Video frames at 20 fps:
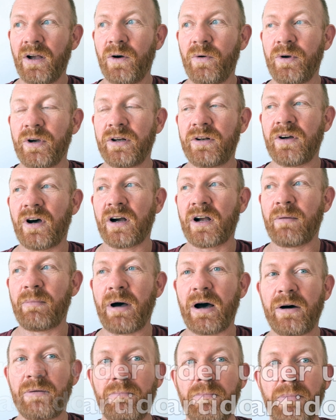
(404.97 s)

We could talk about